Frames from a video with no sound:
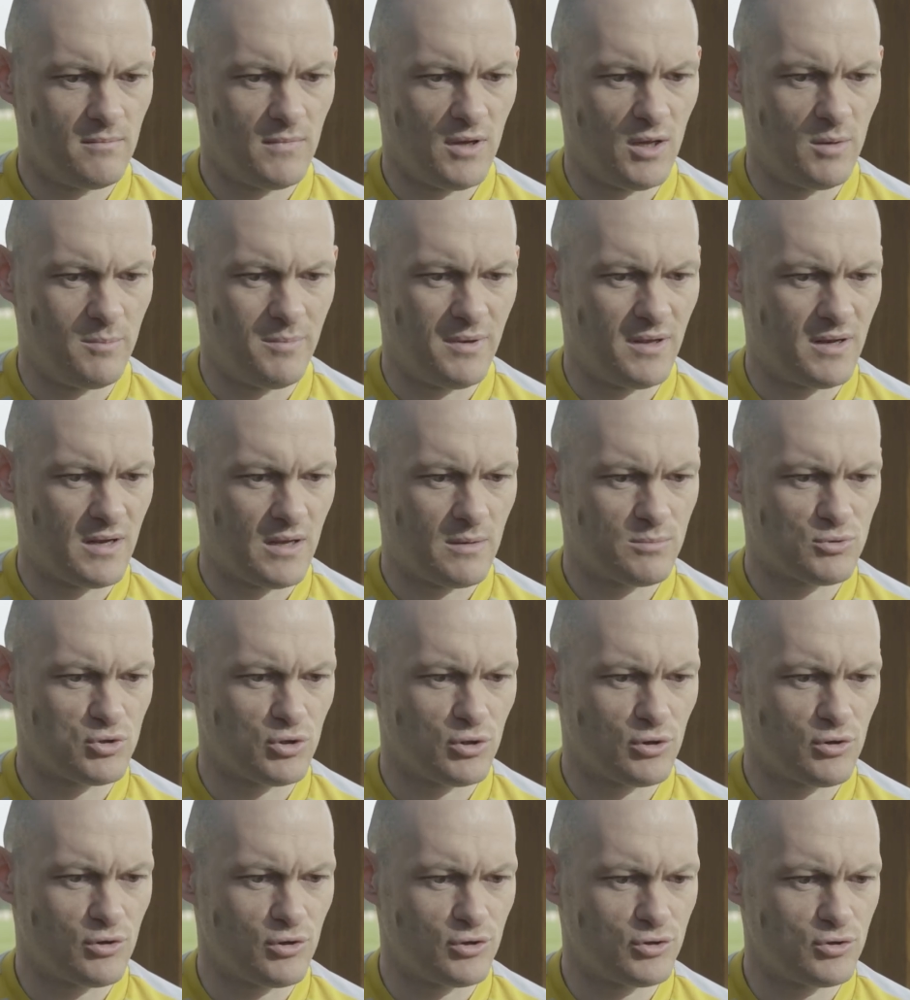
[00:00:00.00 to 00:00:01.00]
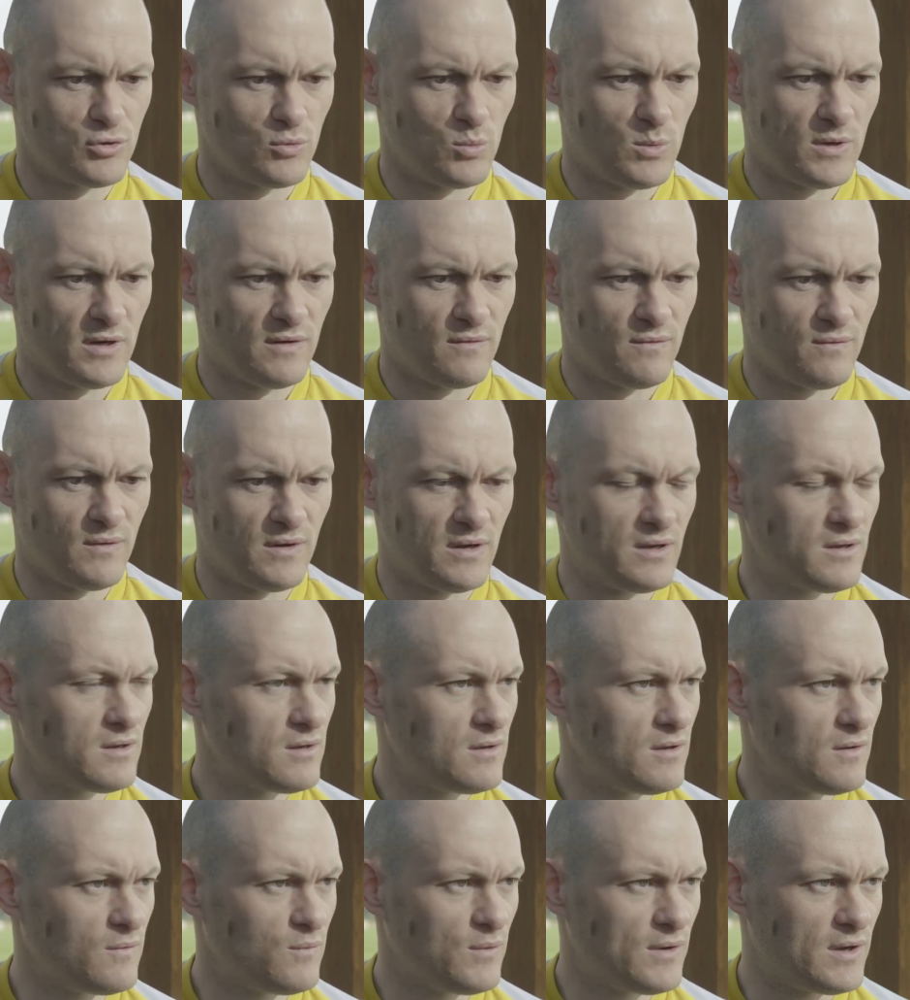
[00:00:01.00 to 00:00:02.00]
it'd be an absolutely crucial one
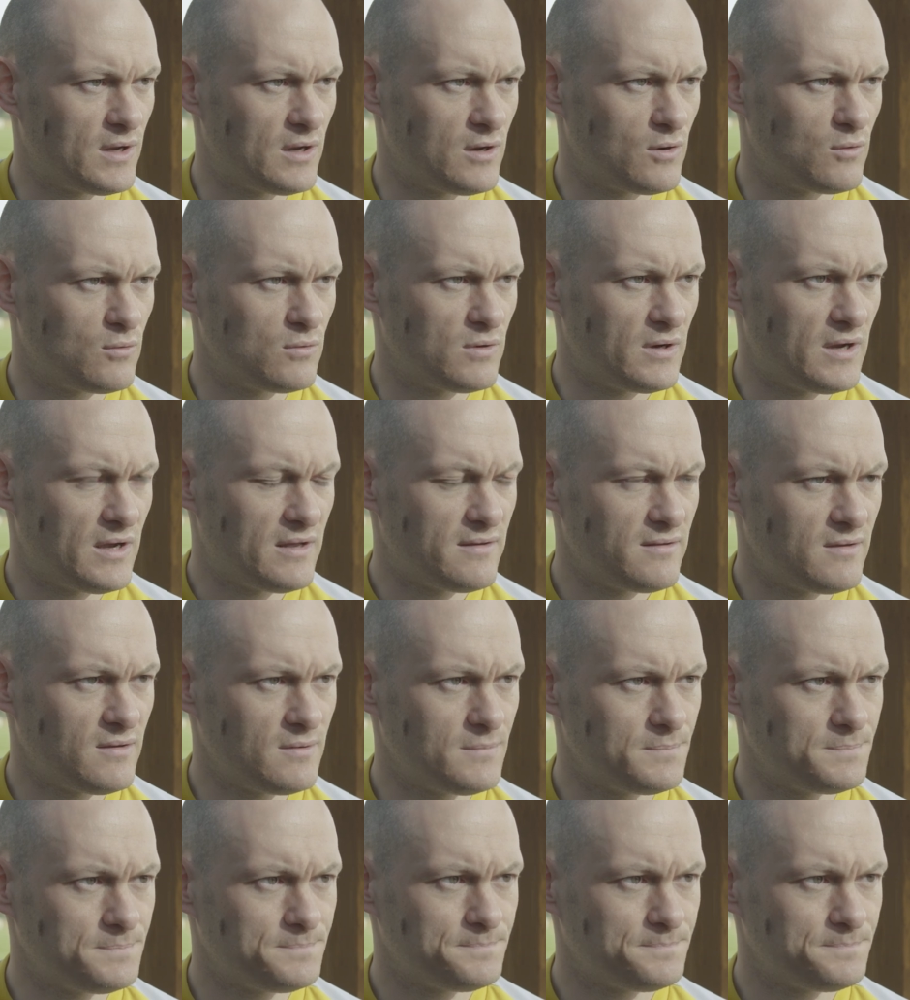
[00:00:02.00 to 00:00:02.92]
if we can go and get it.